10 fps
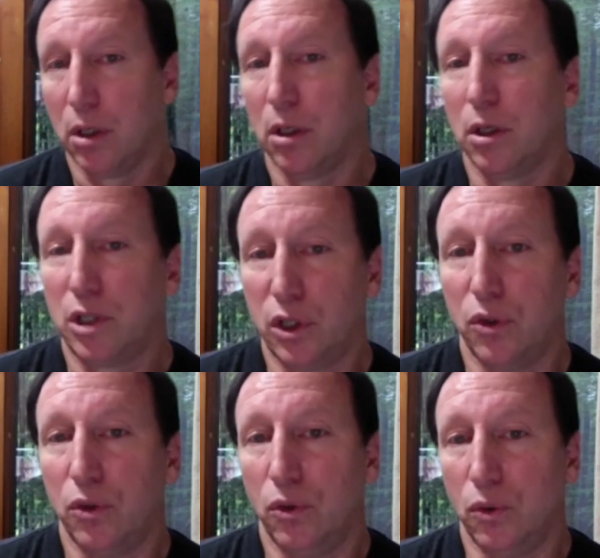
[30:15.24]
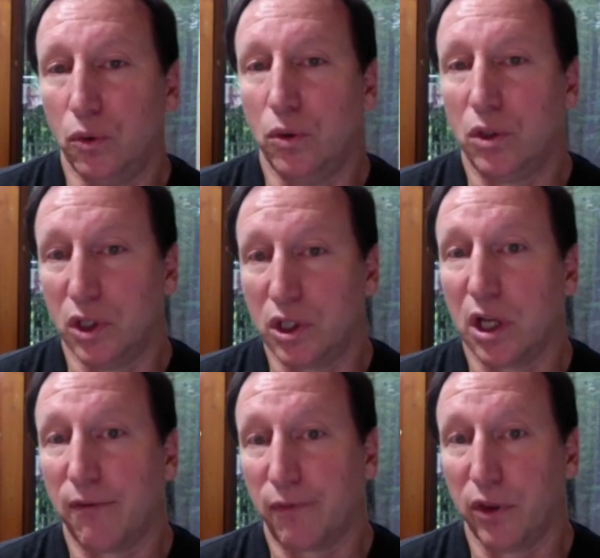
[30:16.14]
to
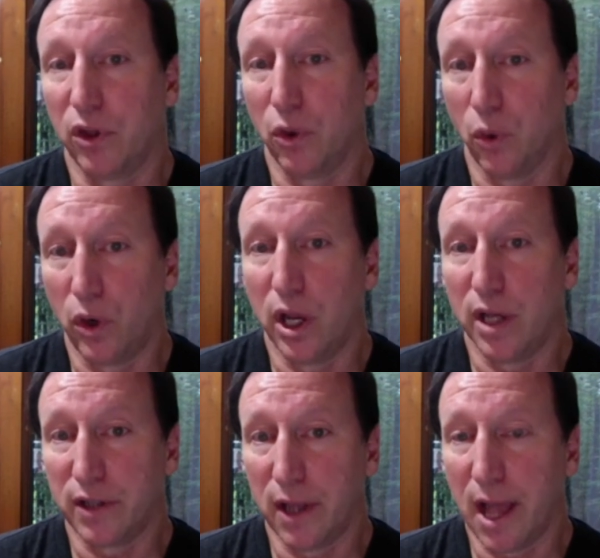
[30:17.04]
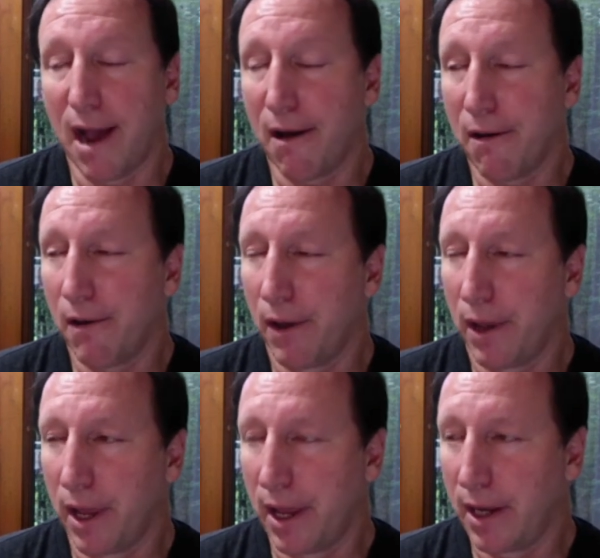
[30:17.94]
suffering the Lord does allow,
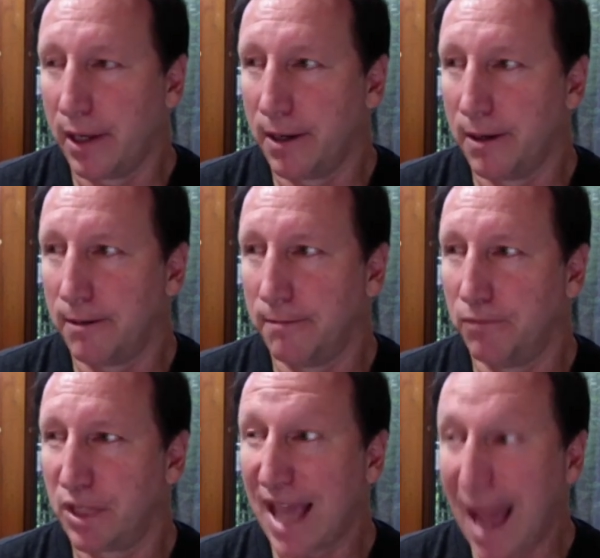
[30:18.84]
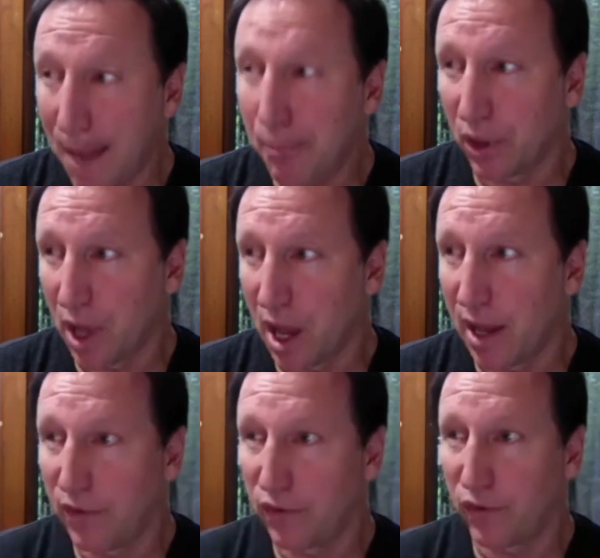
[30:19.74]
and
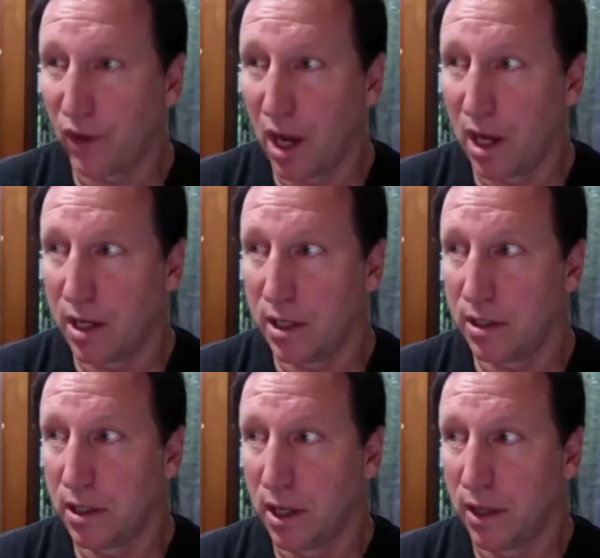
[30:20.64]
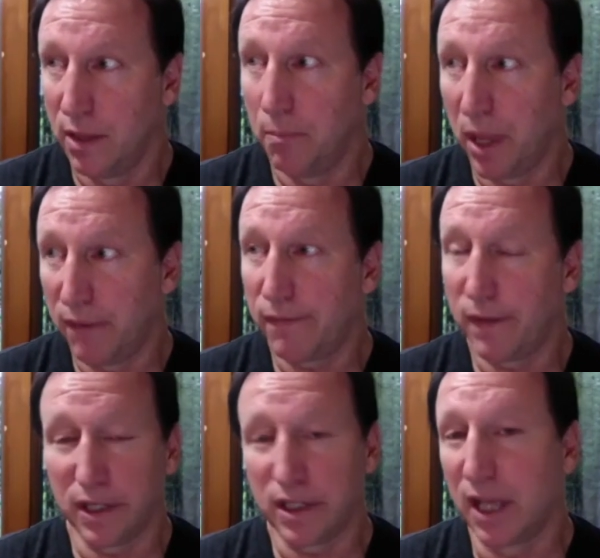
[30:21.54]
capitalize on the
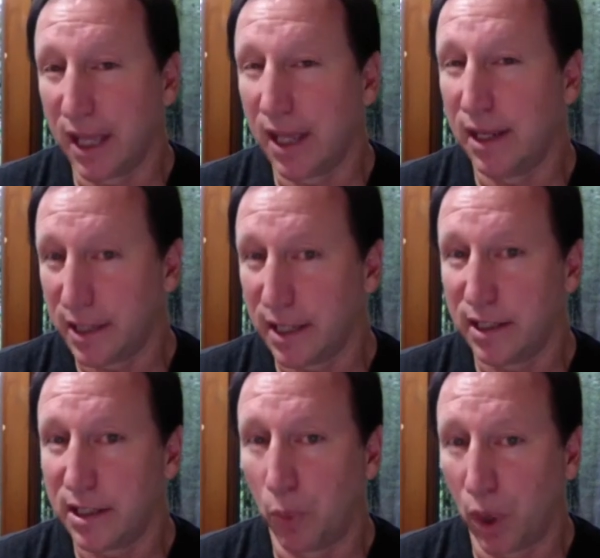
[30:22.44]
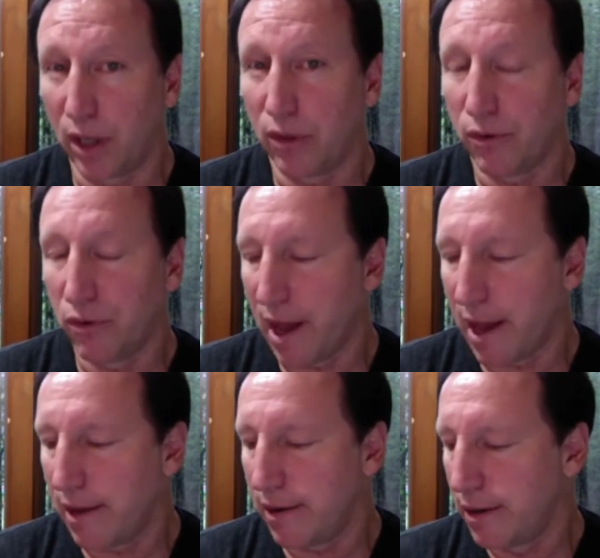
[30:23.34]
benefits that he intends to bring through
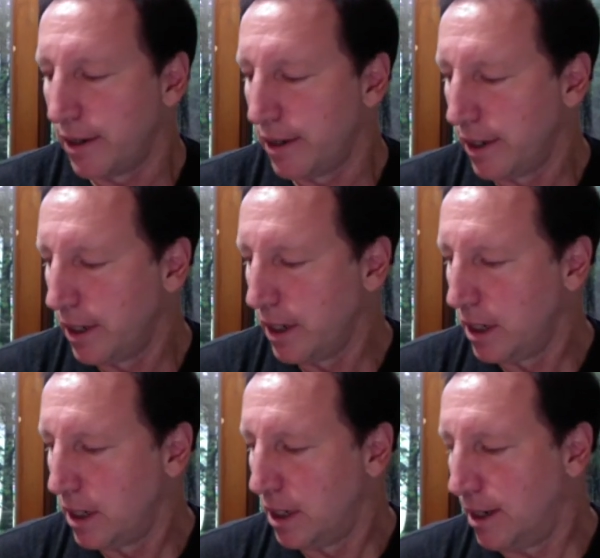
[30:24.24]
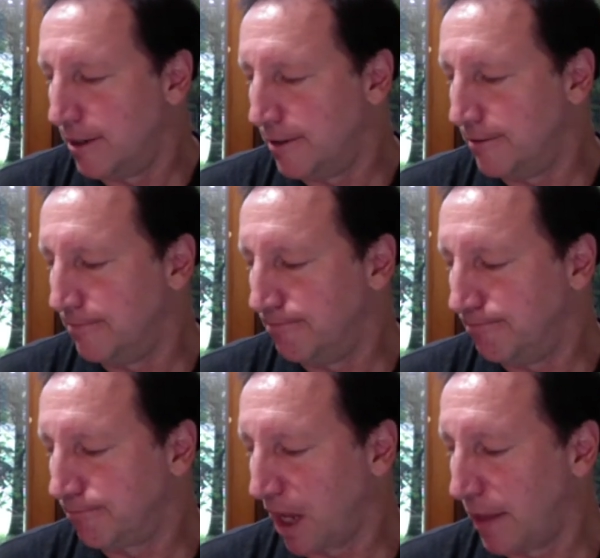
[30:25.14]
that.
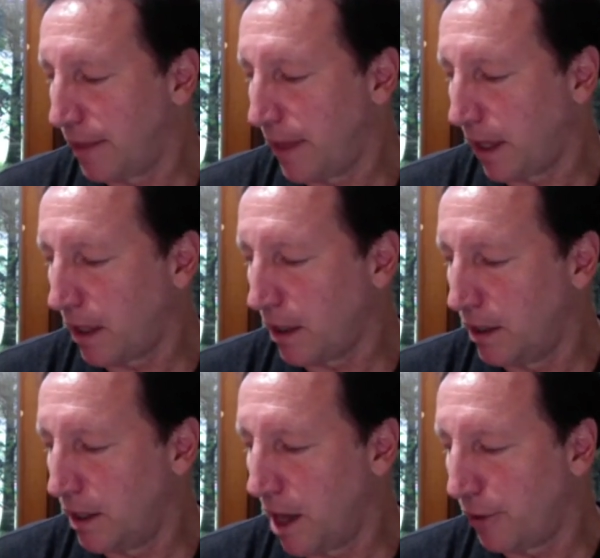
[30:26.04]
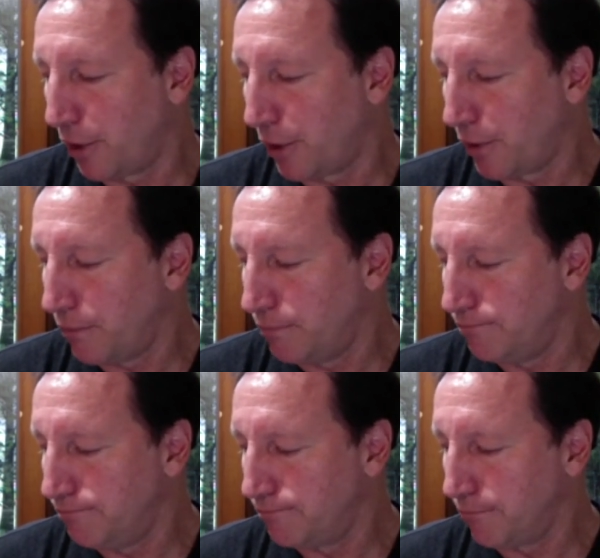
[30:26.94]
I think another
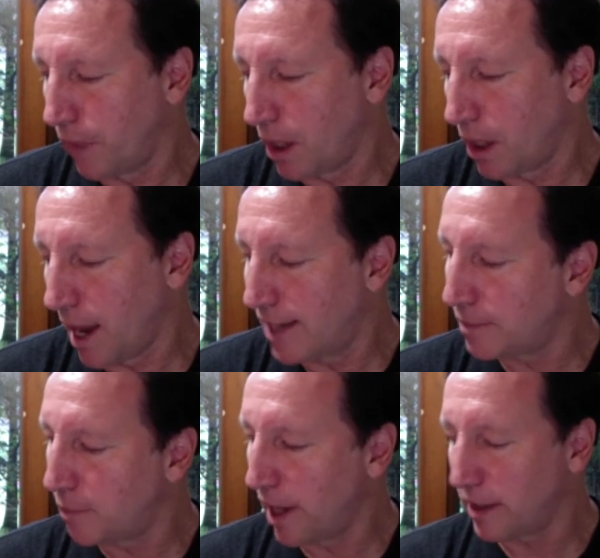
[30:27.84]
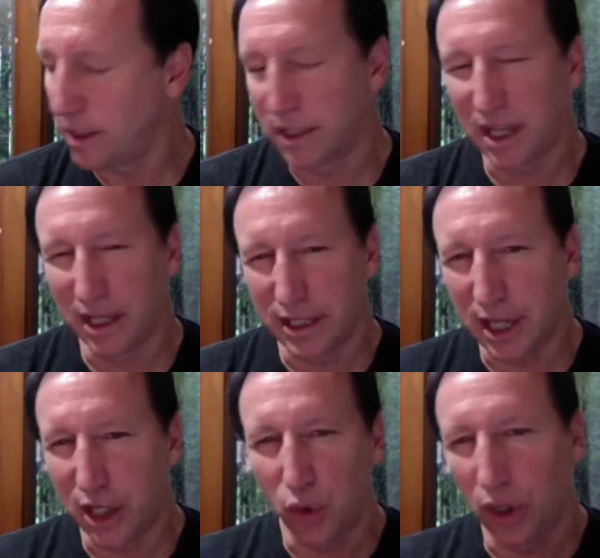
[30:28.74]
aspect is
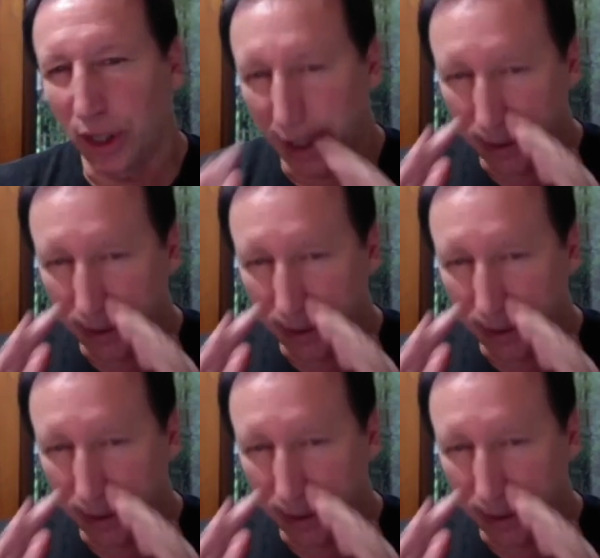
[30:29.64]
continually